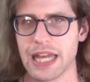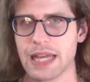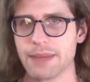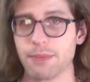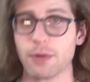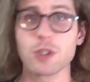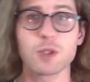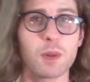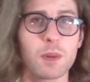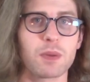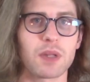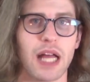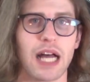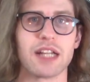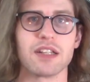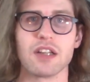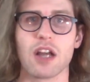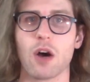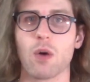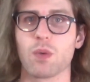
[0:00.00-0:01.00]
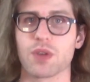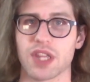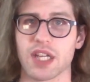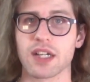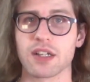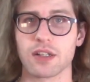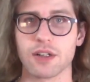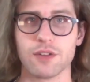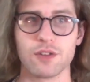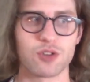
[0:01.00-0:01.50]
Most people I know with
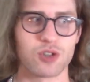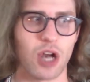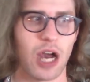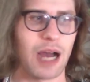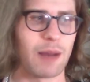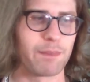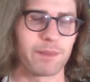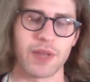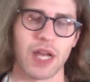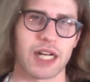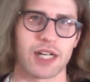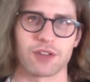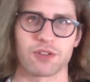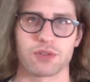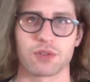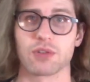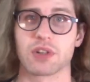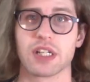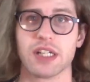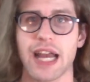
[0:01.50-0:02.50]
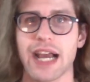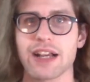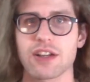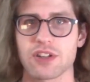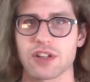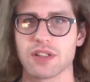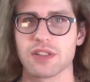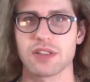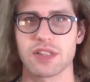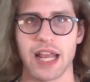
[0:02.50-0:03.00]
a good job got it through
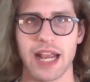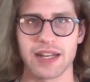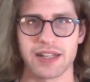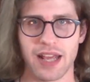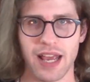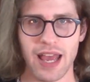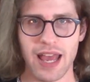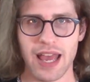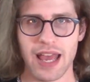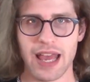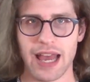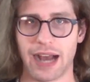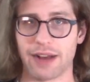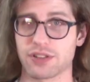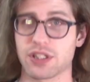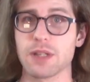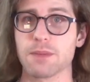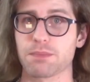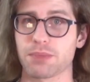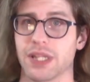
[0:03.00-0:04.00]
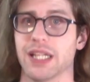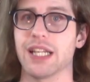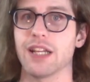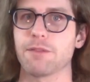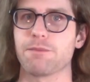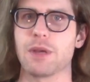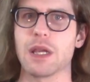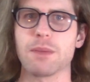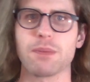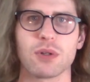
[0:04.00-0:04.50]
connections, and I've seen plenty
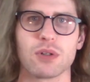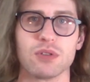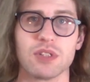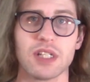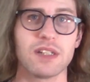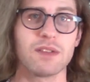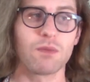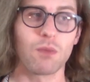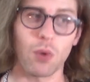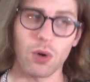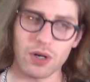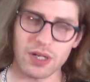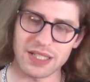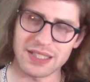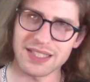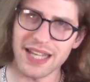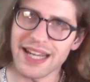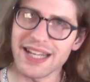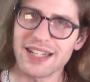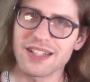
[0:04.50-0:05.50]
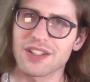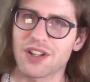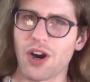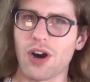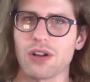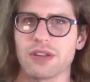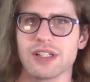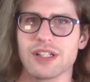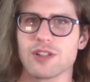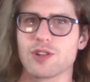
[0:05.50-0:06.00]
of people who didn't work a day in
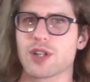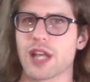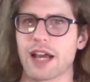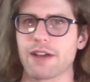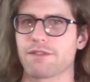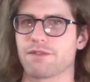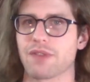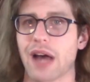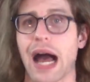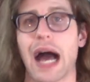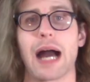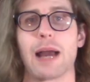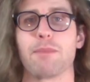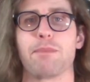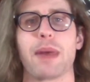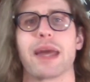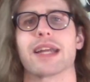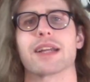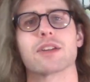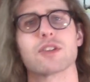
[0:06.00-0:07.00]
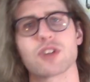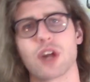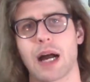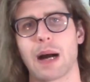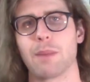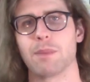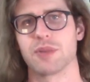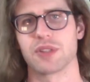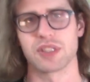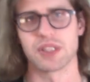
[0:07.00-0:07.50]
college have high-paying
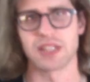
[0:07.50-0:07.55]
jobs